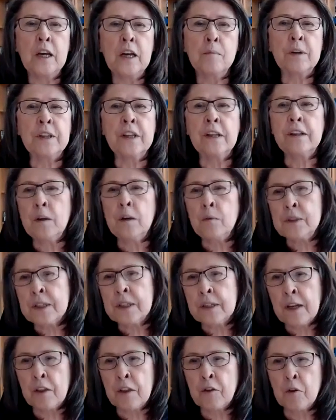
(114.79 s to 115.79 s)
But then there was
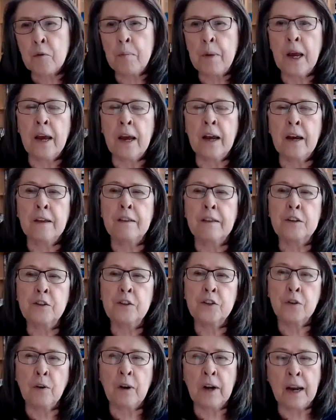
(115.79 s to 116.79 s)
another ping, and then
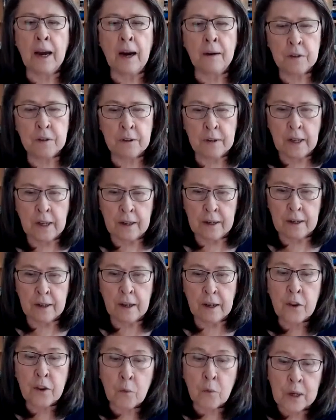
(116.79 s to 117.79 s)
shortly after that
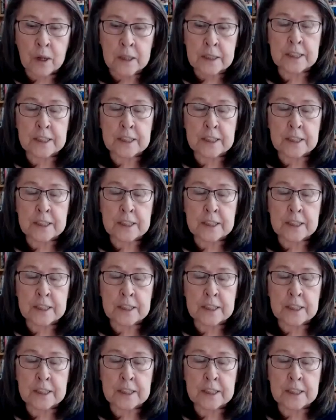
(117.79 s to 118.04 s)
another one.